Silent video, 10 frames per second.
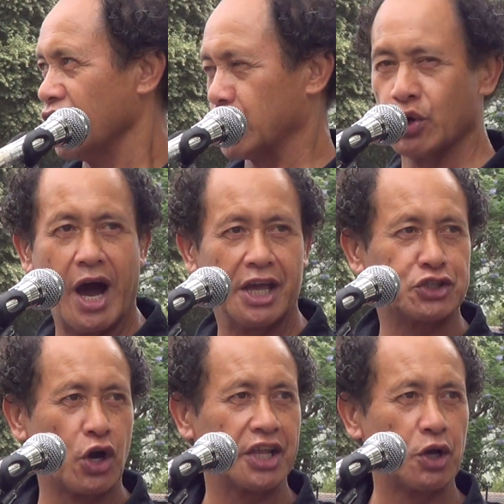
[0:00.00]
you are
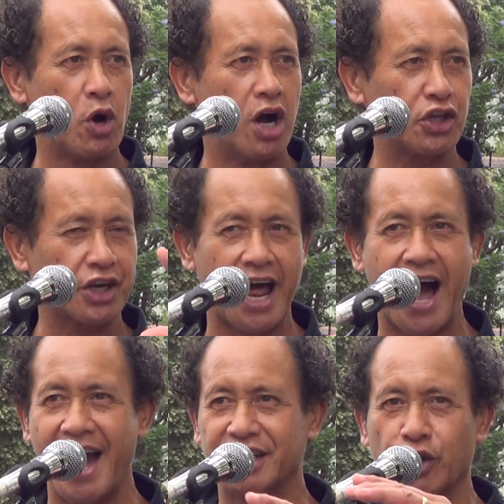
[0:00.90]
enjoying the world, you got
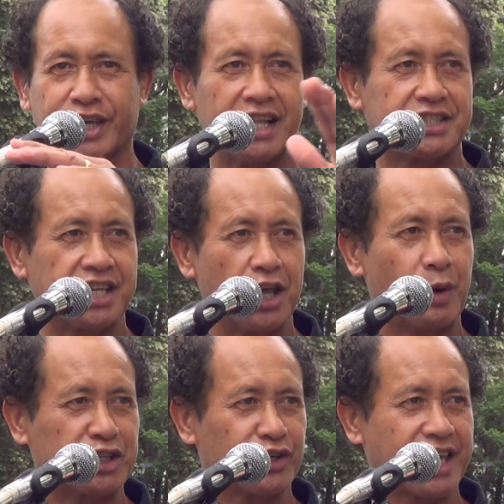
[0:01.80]
eyes, you can see
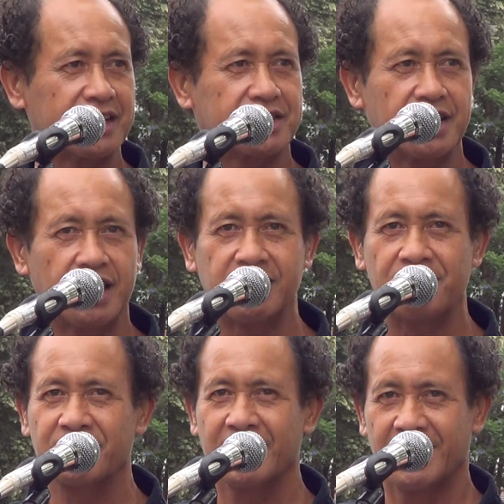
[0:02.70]
what you can see,
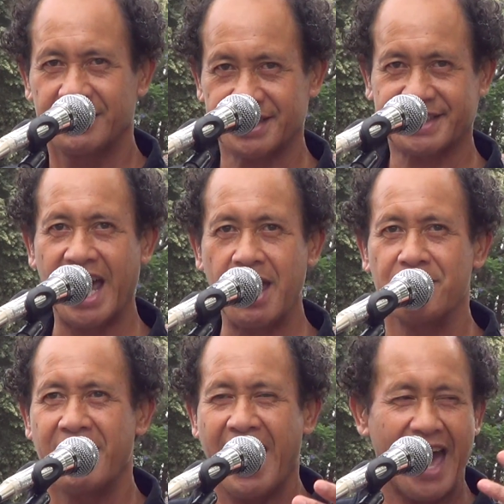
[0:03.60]
the same
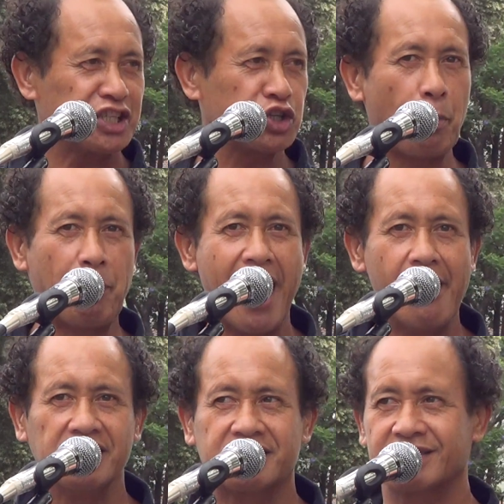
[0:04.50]
as your
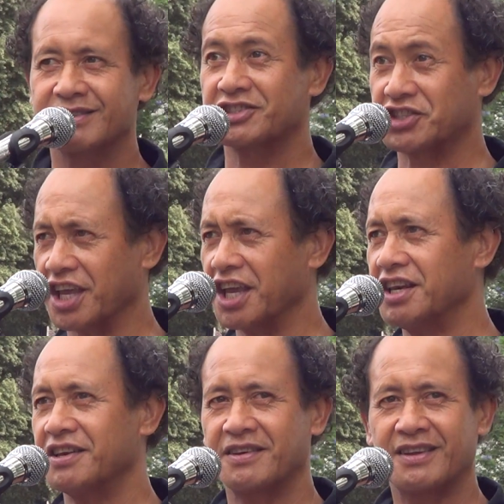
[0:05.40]
parents
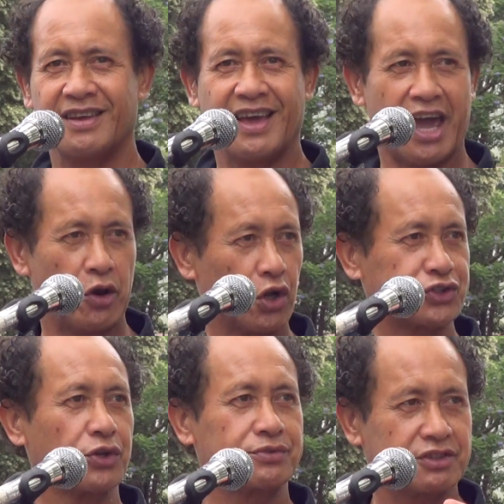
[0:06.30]
seen, and
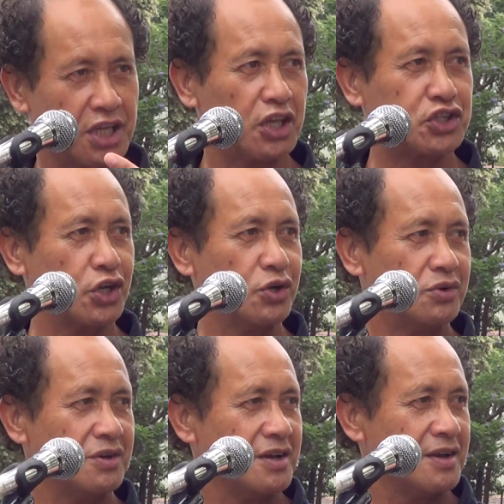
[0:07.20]
also teach you
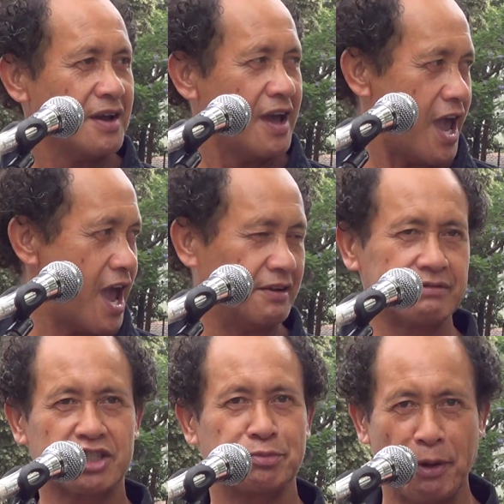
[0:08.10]

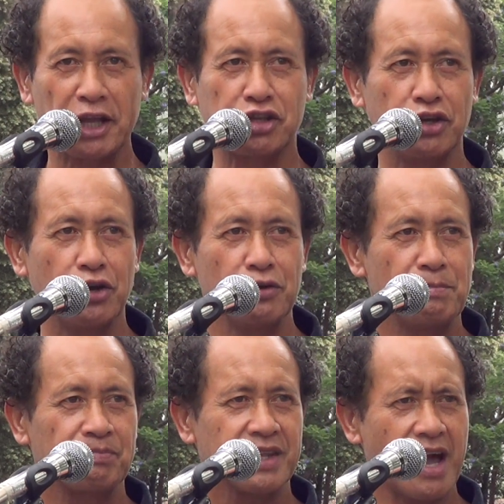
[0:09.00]
and speak to you
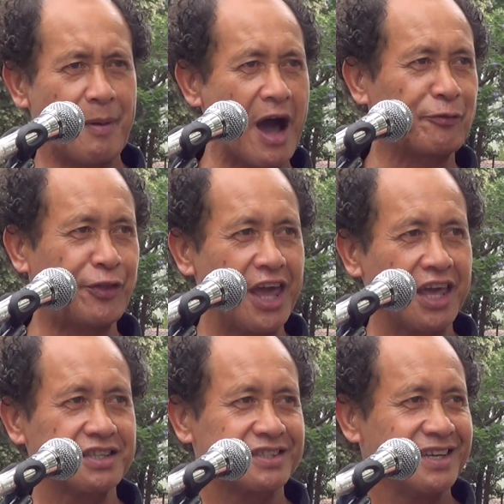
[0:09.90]
about
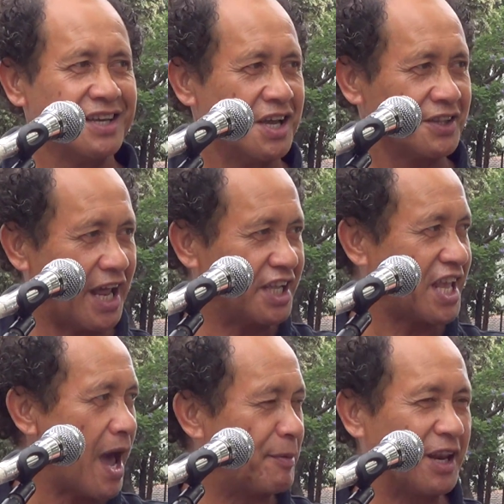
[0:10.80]
things that is
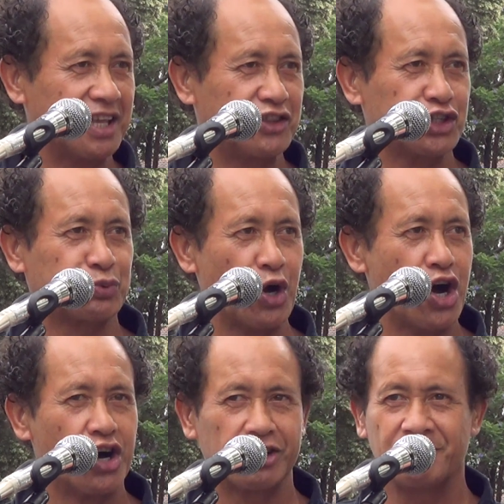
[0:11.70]
happening in this
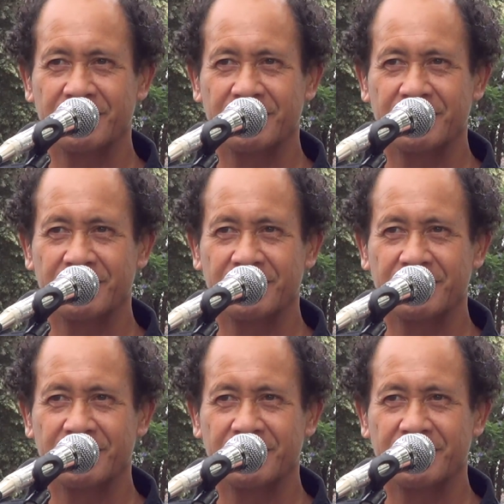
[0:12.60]
world.